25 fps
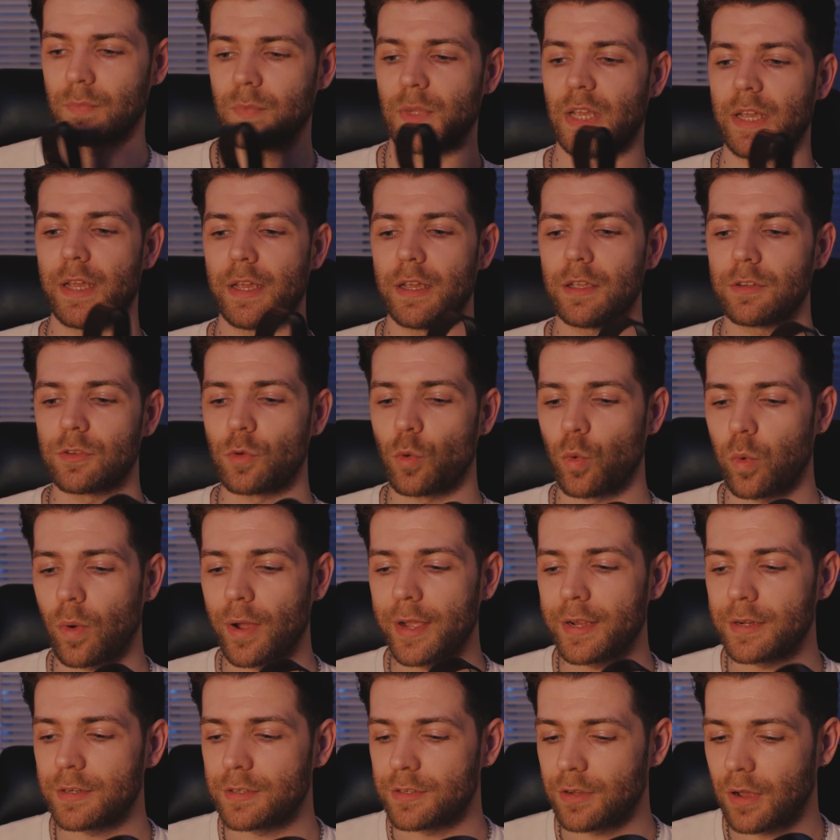It is
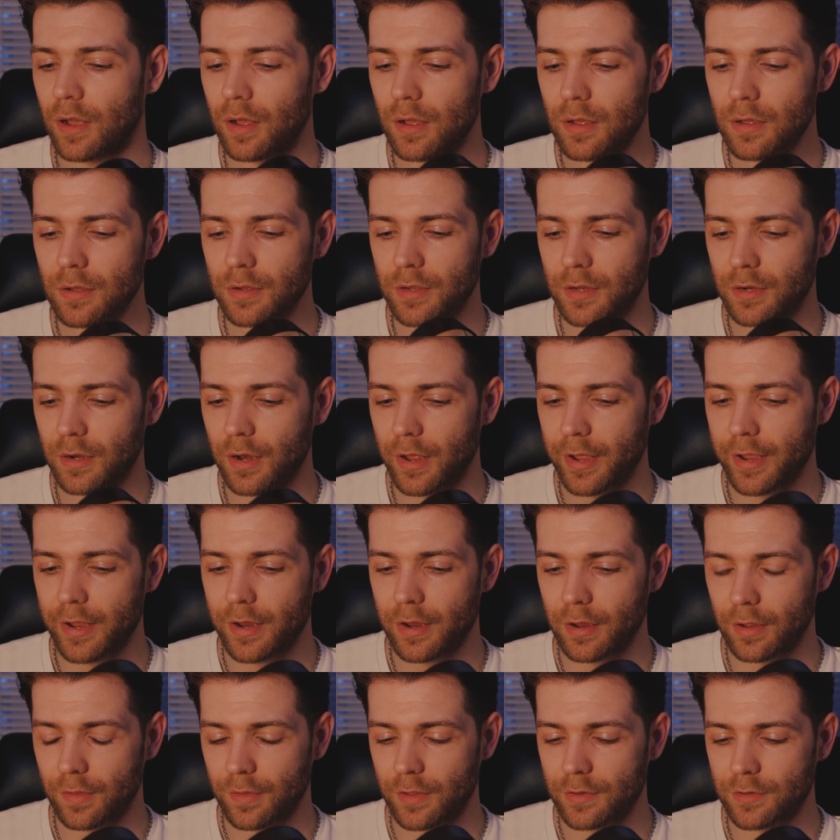quite dark,
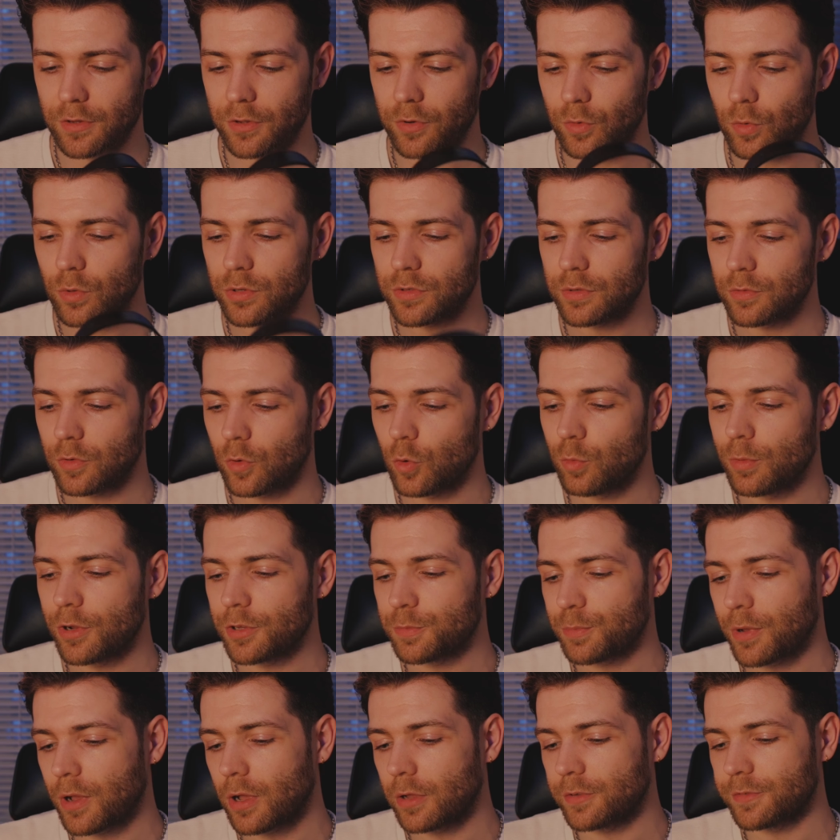like this could also
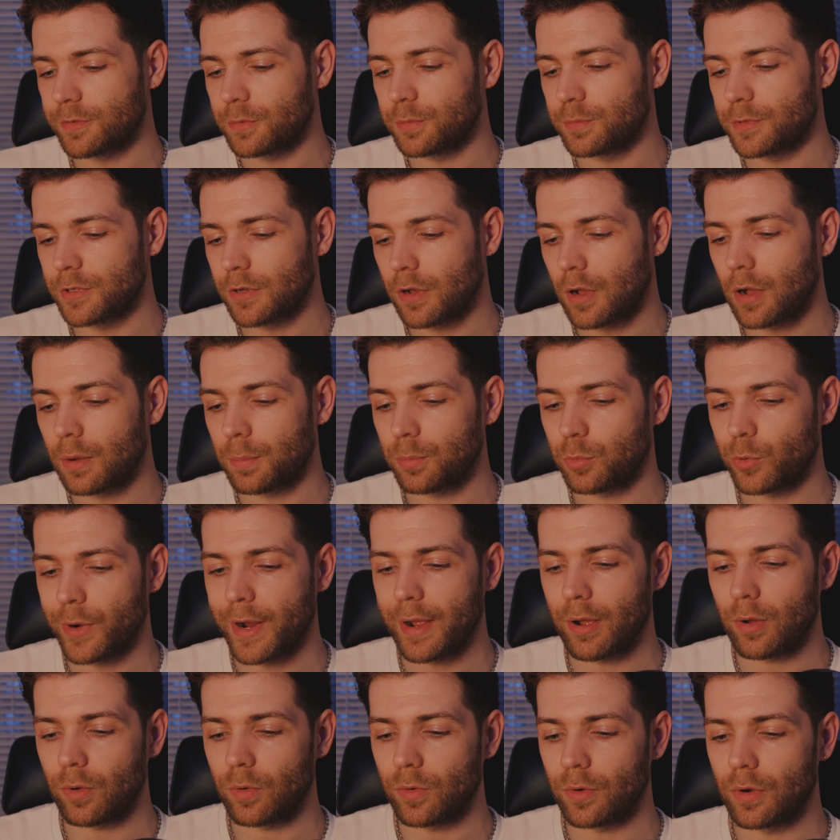almost pass for dark
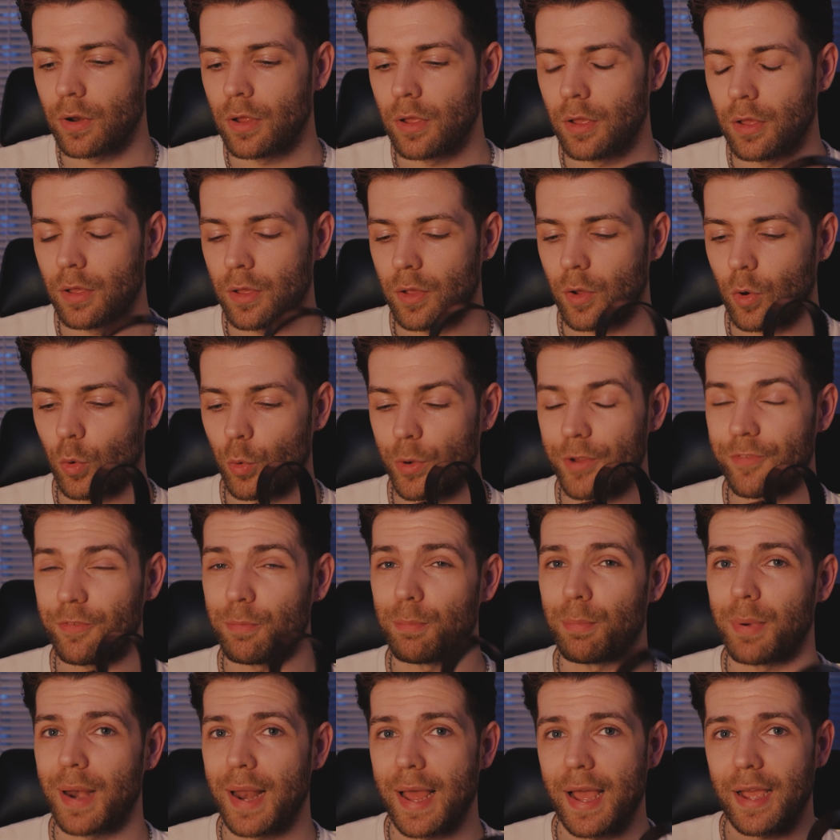brown or
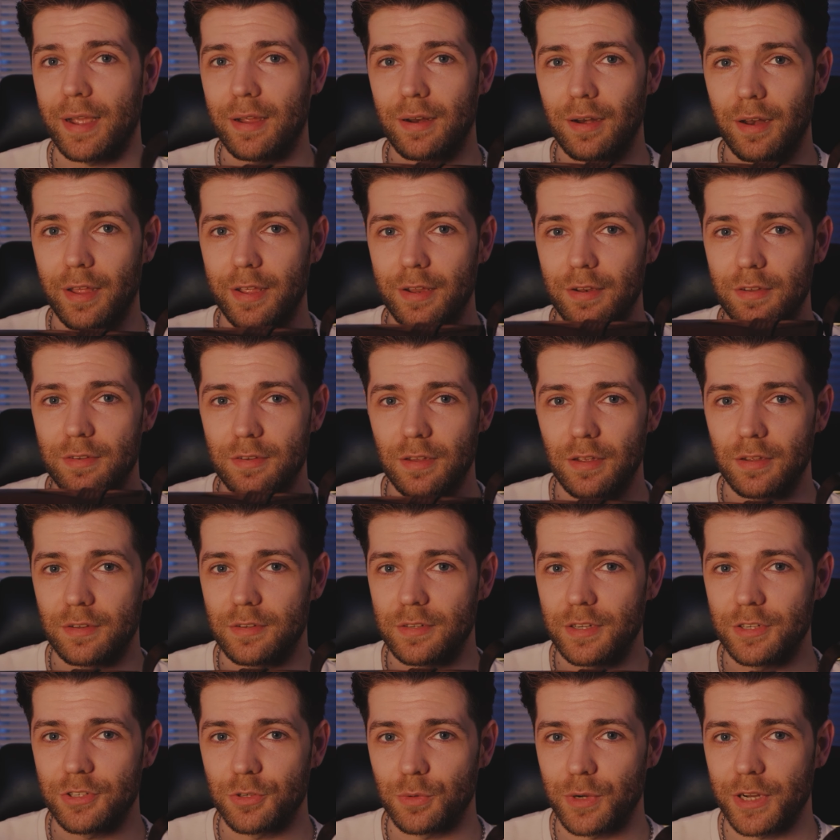even black, like in certain
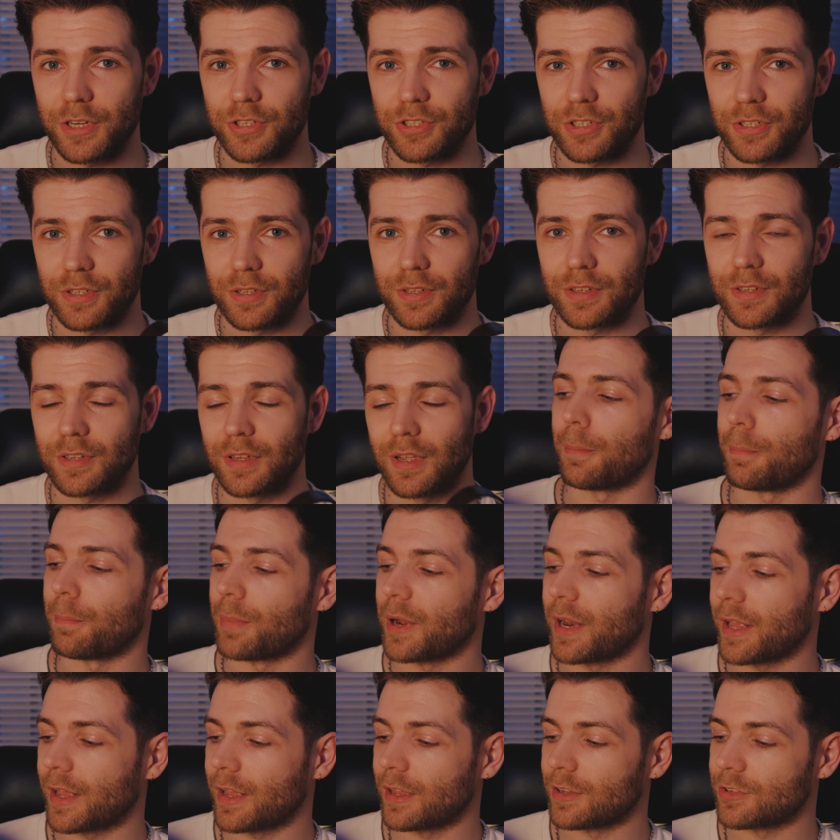situations,
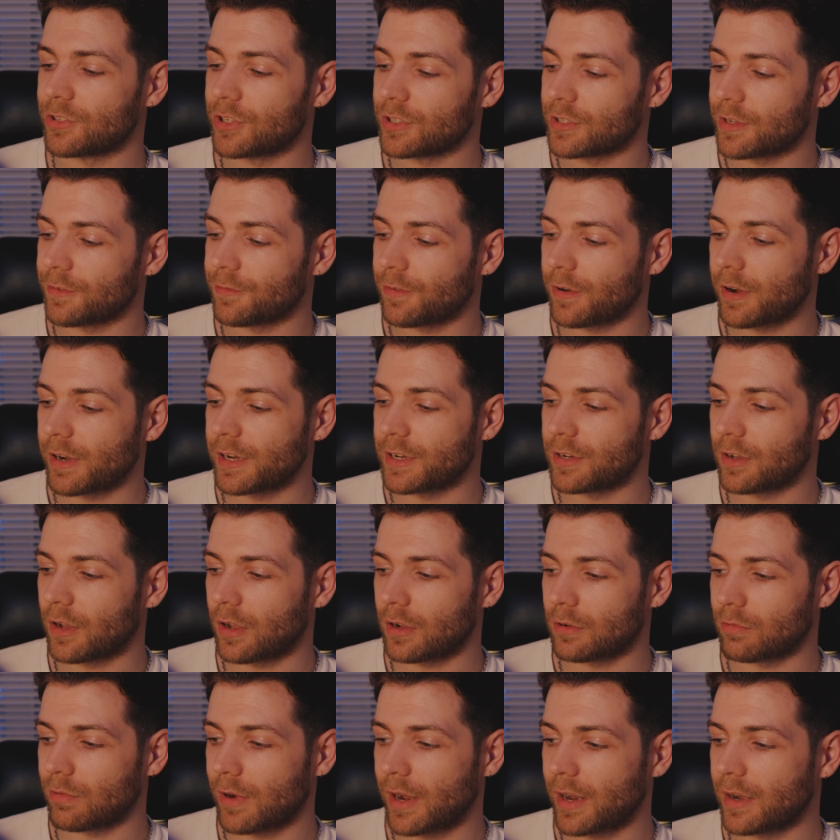but it is just a very
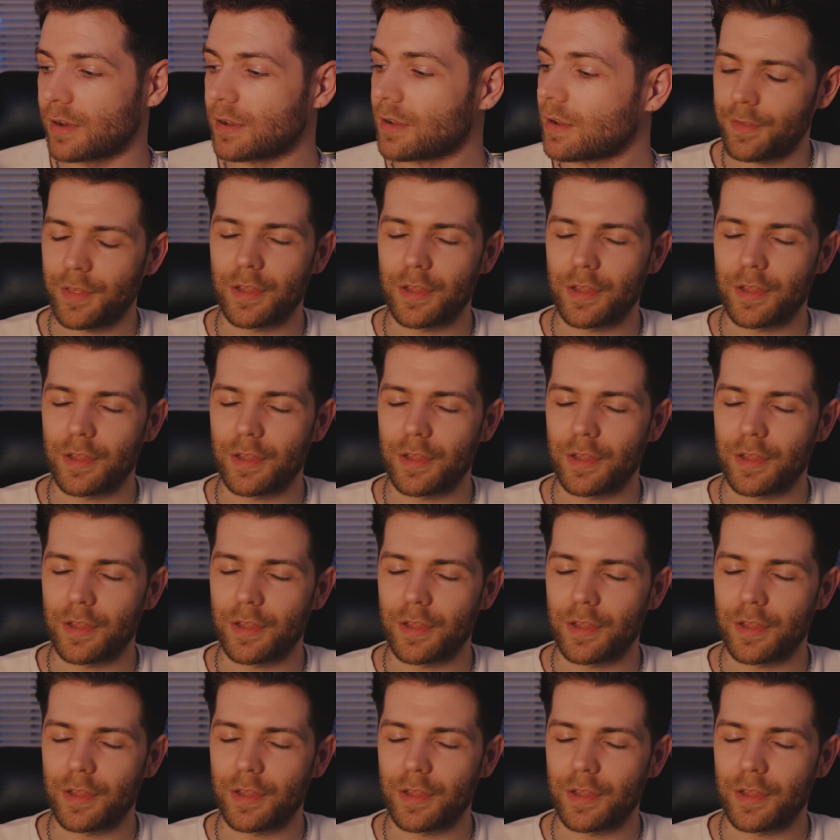dark red.